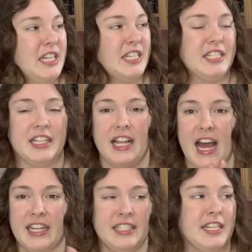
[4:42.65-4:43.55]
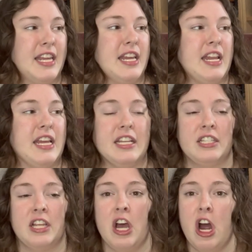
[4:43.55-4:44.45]
This is the last in
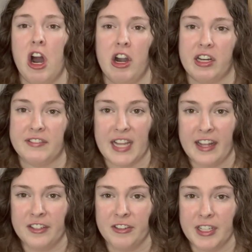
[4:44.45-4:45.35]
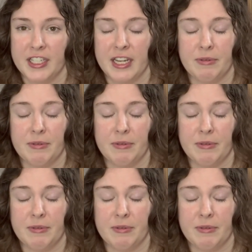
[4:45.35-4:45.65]
his Arc of Scythe trilogy,